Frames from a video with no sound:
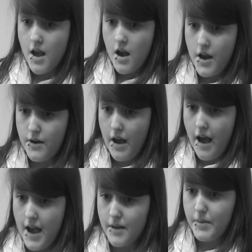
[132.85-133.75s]
and
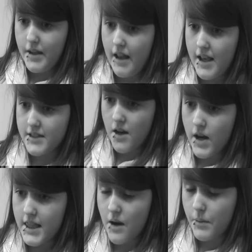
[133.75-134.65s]
I still
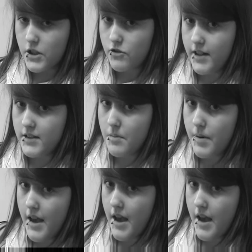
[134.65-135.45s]
had that week's rent to pay,